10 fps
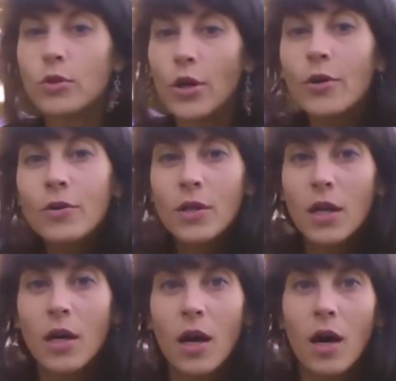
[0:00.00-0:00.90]
Do,
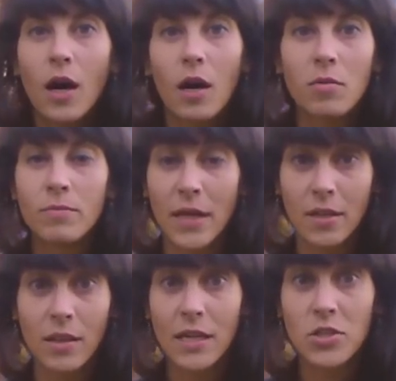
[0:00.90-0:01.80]
um, and
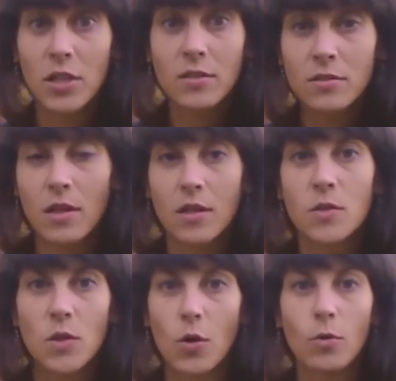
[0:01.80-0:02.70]
a legend on
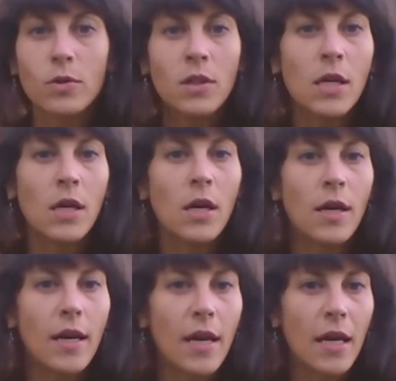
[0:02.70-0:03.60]
its own,
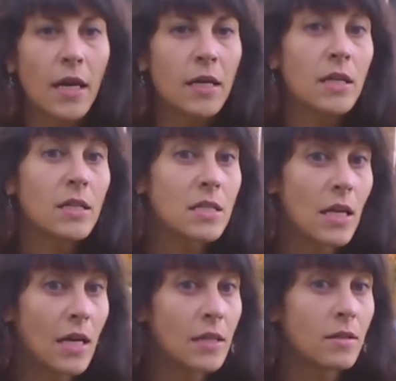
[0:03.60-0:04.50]
and his
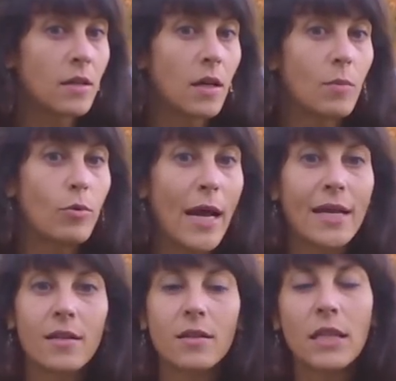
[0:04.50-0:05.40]
son, uh,
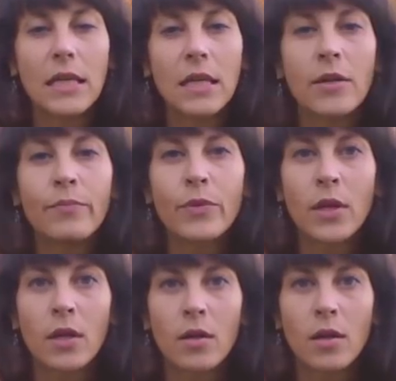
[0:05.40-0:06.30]
Brandon Lee,
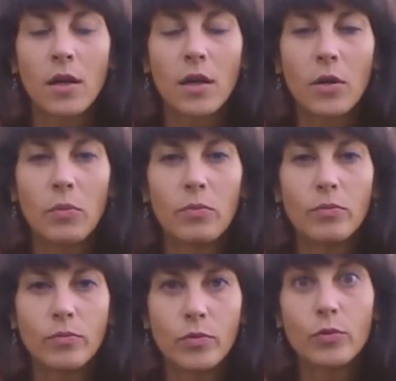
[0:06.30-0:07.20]
um,
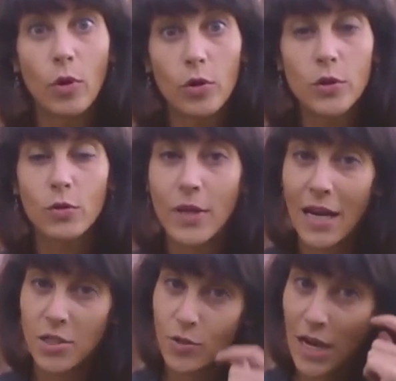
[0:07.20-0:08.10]
who also
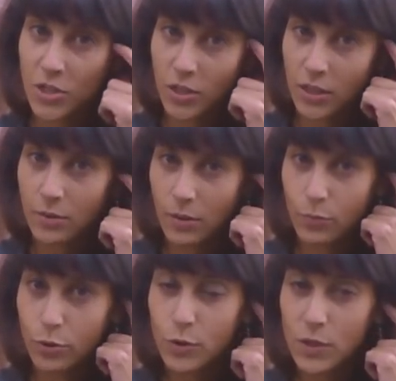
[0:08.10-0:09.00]
died tragically.
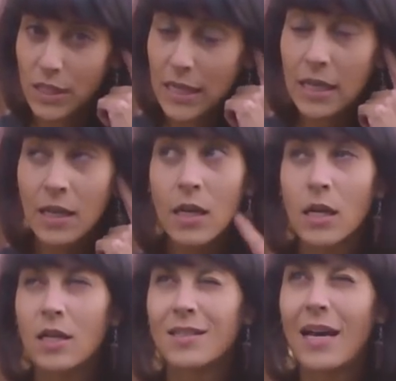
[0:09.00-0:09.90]
Bruce Lee
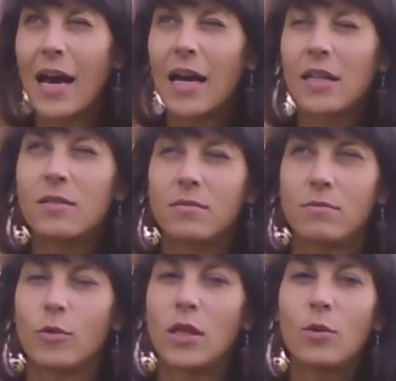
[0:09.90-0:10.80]
died
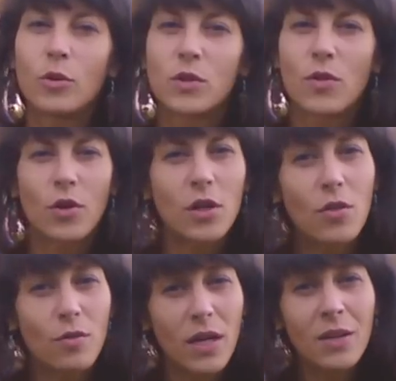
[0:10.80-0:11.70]
when he was
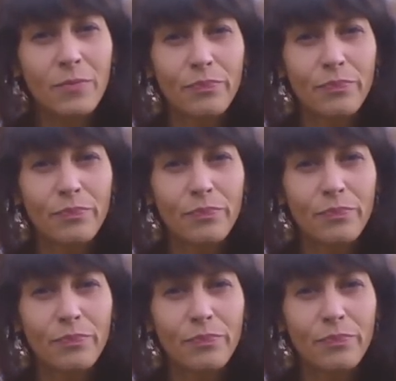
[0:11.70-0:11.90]
33